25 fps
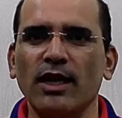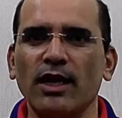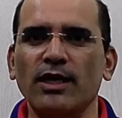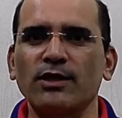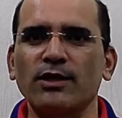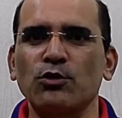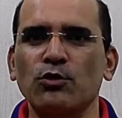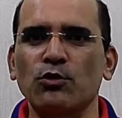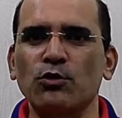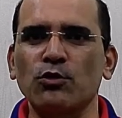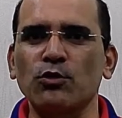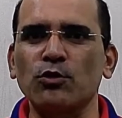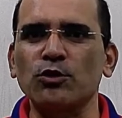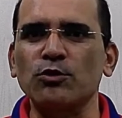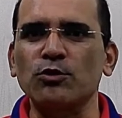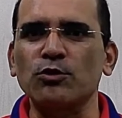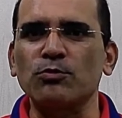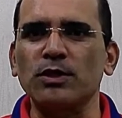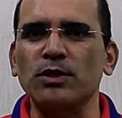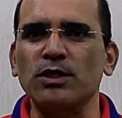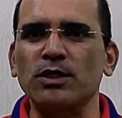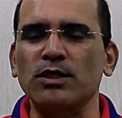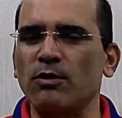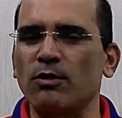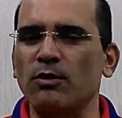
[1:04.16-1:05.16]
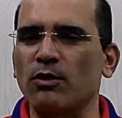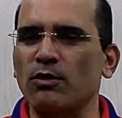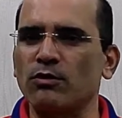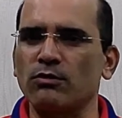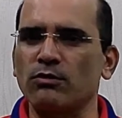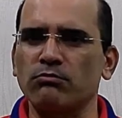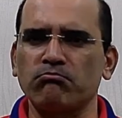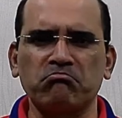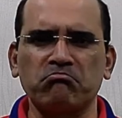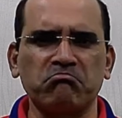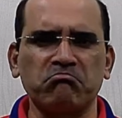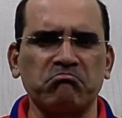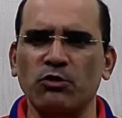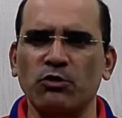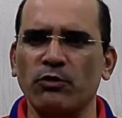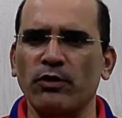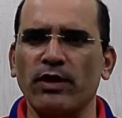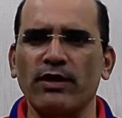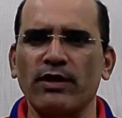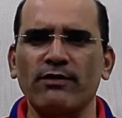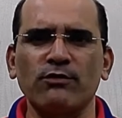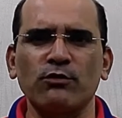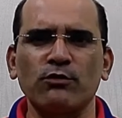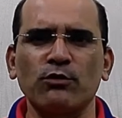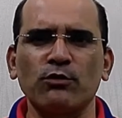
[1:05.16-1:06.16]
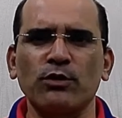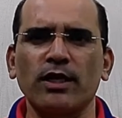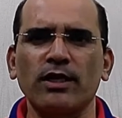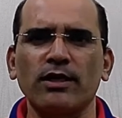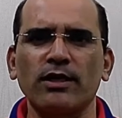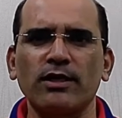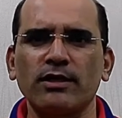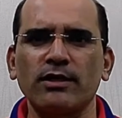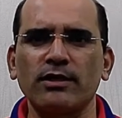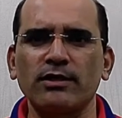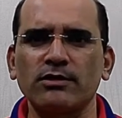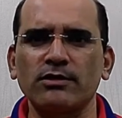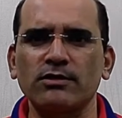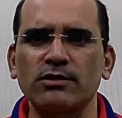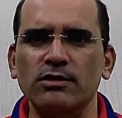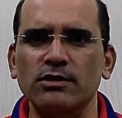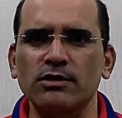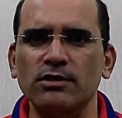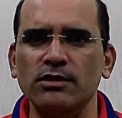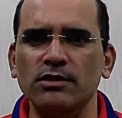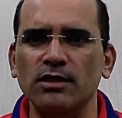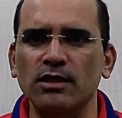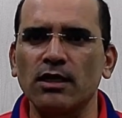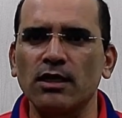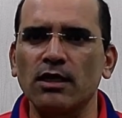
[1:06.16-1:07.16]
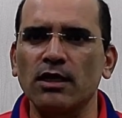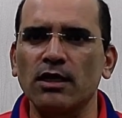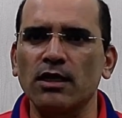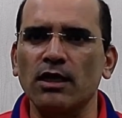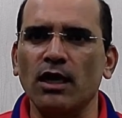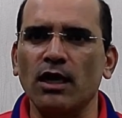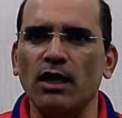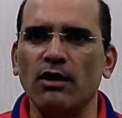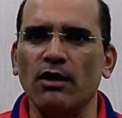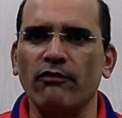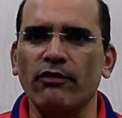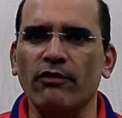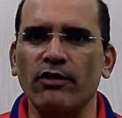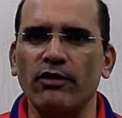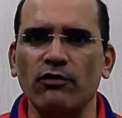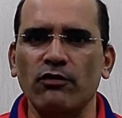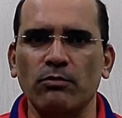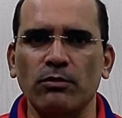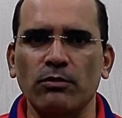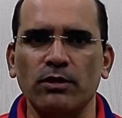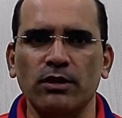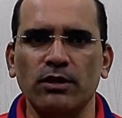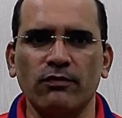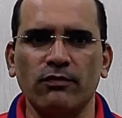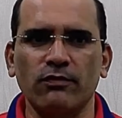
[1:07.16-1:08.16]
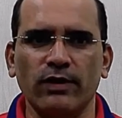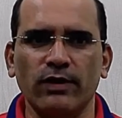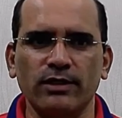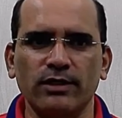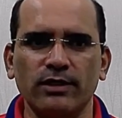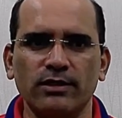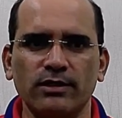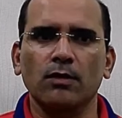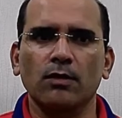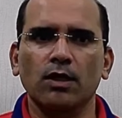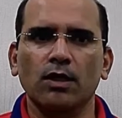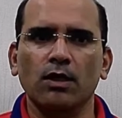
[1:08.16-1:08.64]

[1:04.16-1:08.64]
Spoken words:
you're going to speak about 12 to 18 inches away from the device.